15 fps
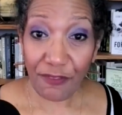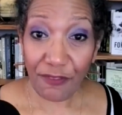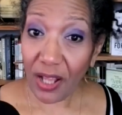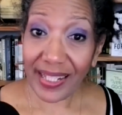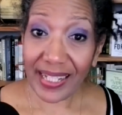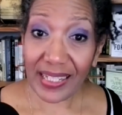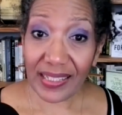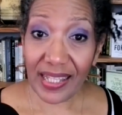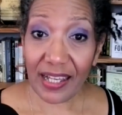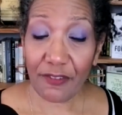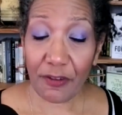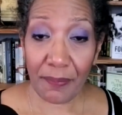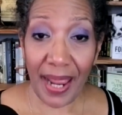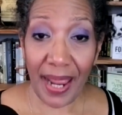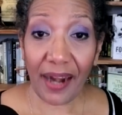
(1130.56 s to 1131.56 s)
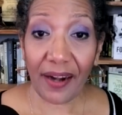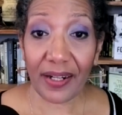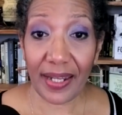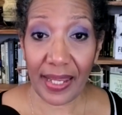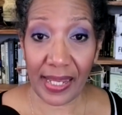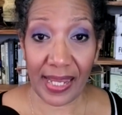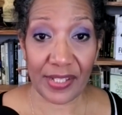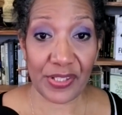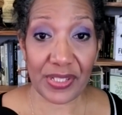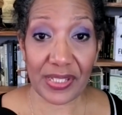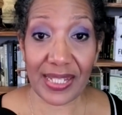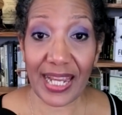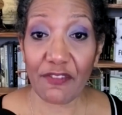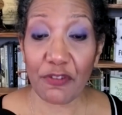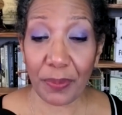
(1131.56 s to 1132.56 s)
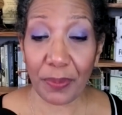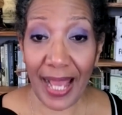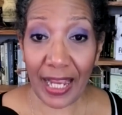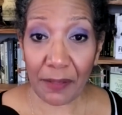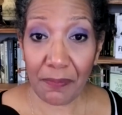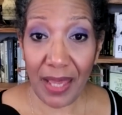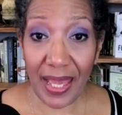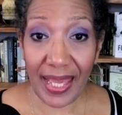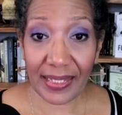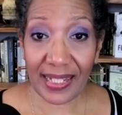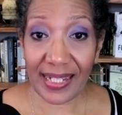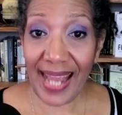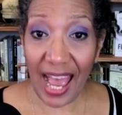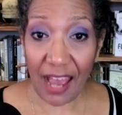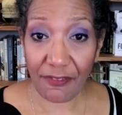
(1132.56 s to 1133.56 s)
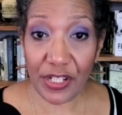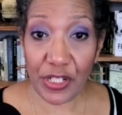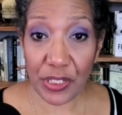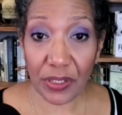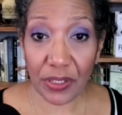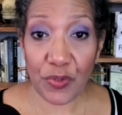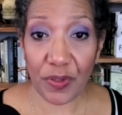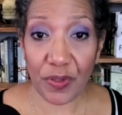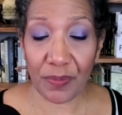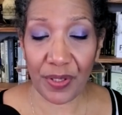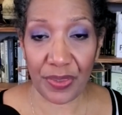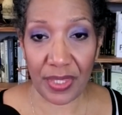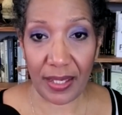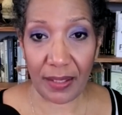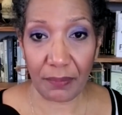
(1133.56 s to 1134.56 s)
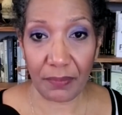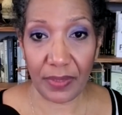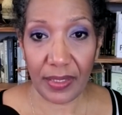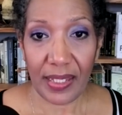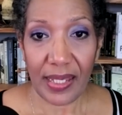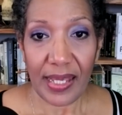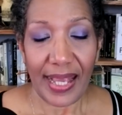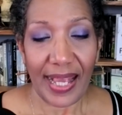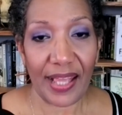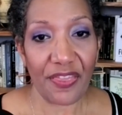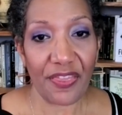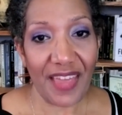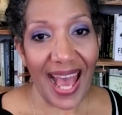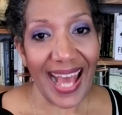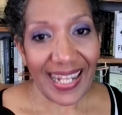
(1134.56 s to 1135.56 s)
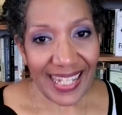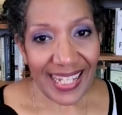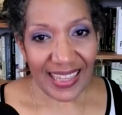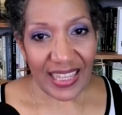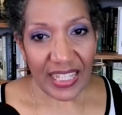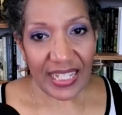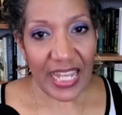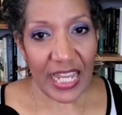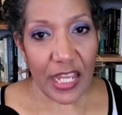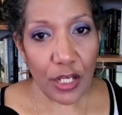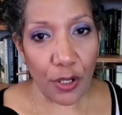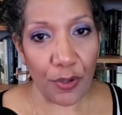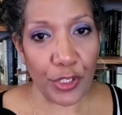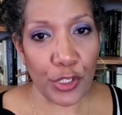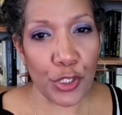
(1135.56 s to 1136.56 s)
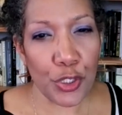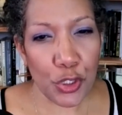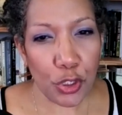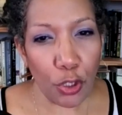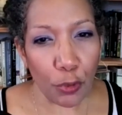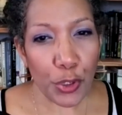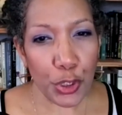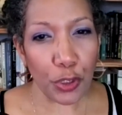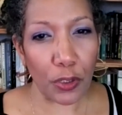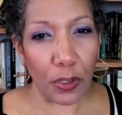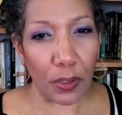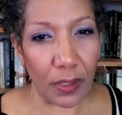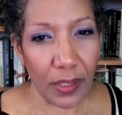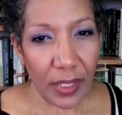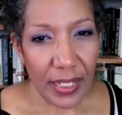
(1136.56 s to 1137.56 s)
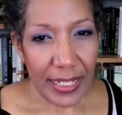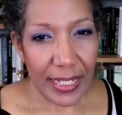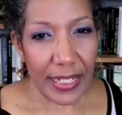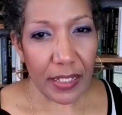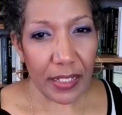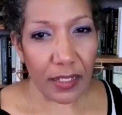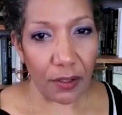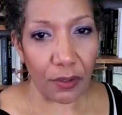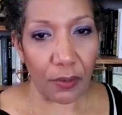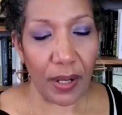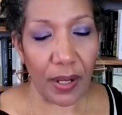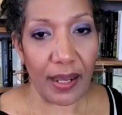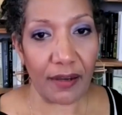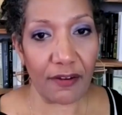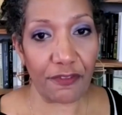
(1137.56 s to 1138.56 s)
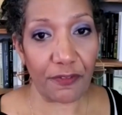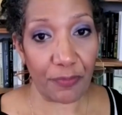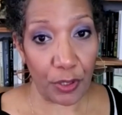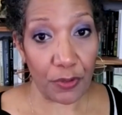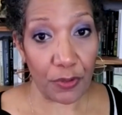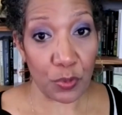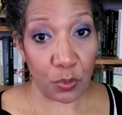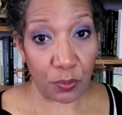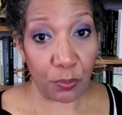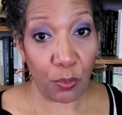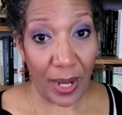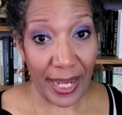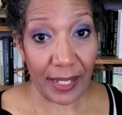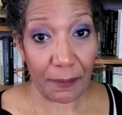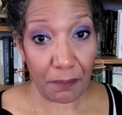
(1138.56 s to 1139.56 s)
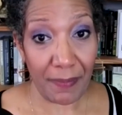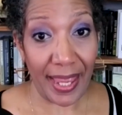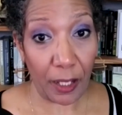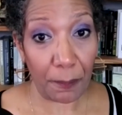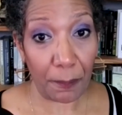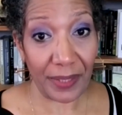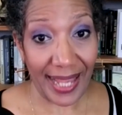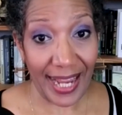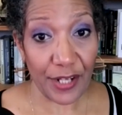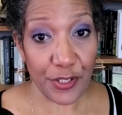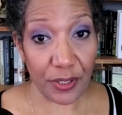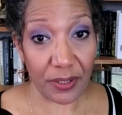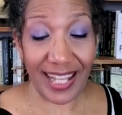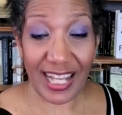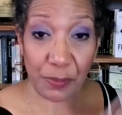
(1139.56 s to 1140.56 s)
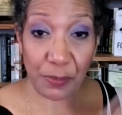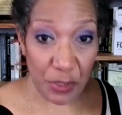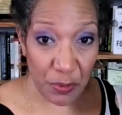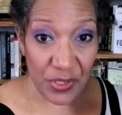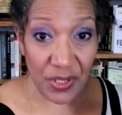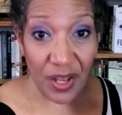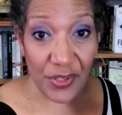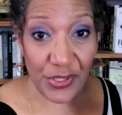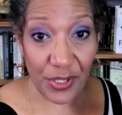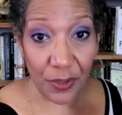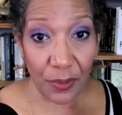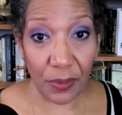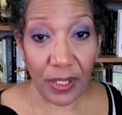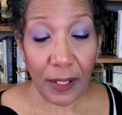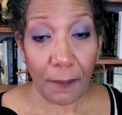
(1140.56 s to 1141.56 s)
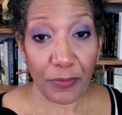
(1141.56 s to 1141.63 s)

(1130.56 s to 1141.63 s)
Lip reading: falling in love and marrying enslaved Black men and having children with them. And that hit the ego, the social ego of those white male planter class, which was also